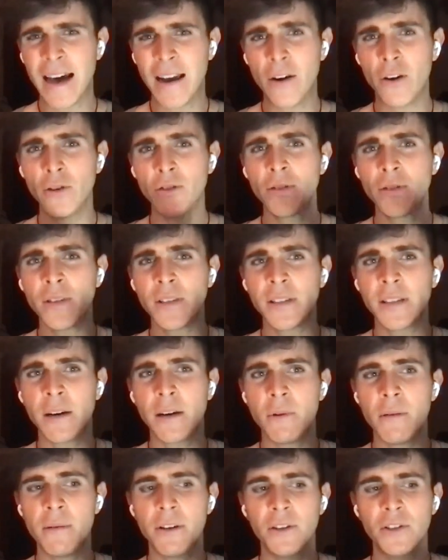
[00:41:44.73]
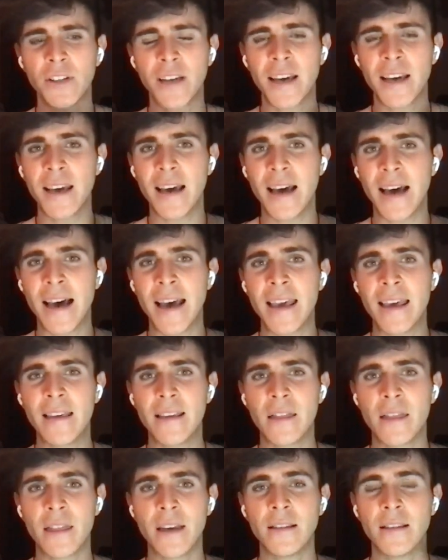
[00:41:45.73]
And also in some way, because
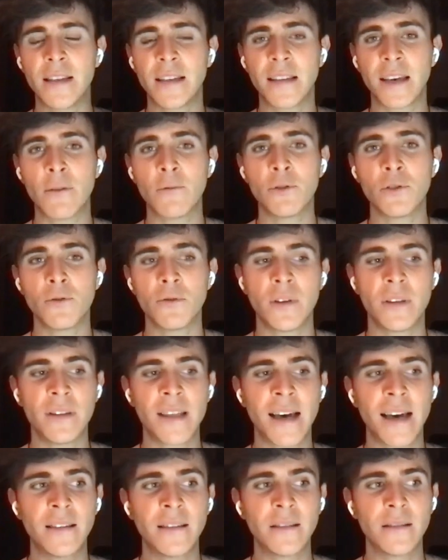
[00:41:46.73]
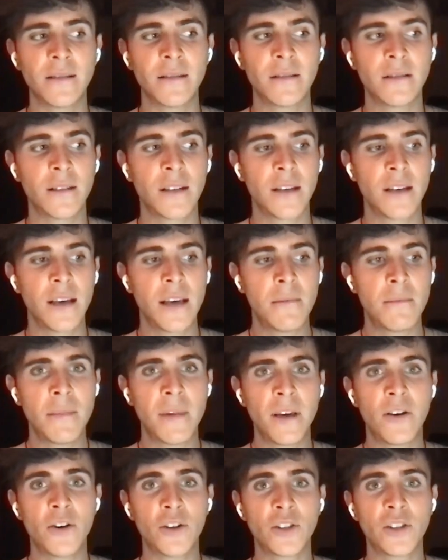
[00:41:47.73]
I think that I was doing that
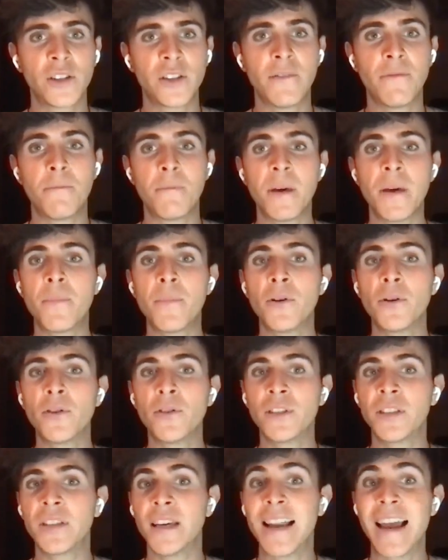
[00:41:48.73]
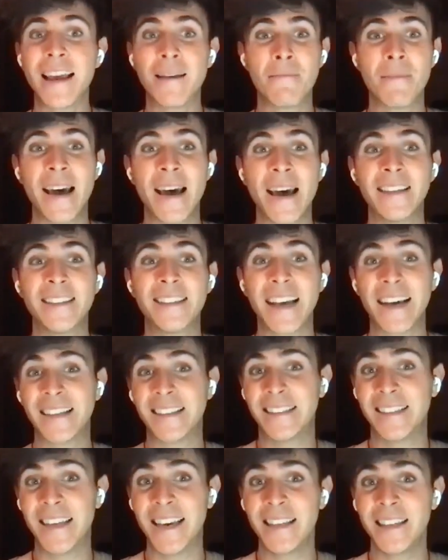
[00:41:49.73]
because if people see like my
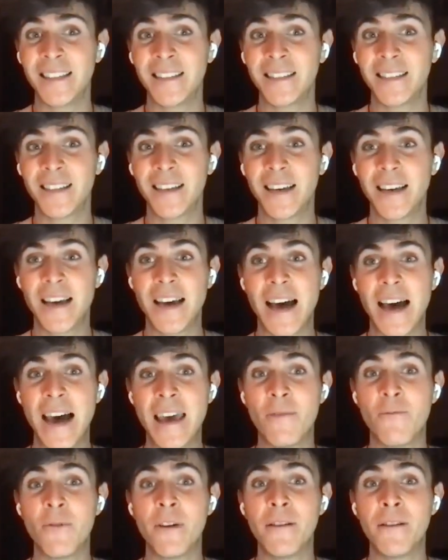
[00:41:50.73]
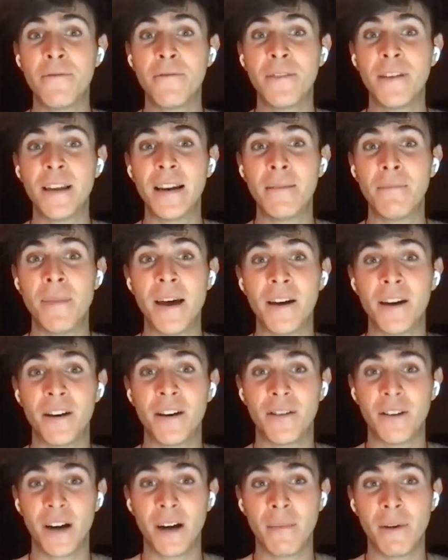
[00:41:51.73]
success, I will feel
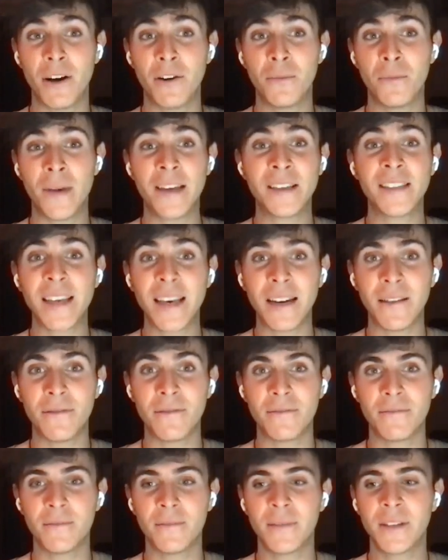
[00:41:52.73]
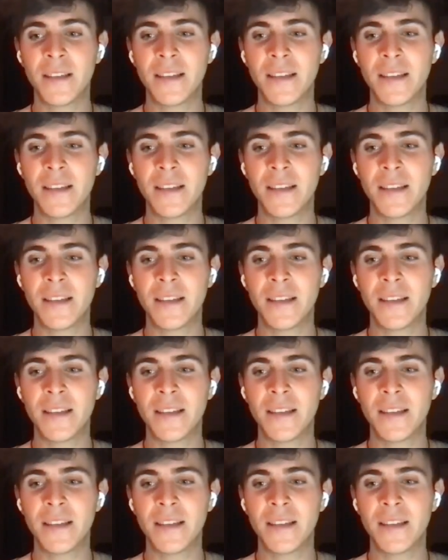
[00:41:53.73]
better about myself.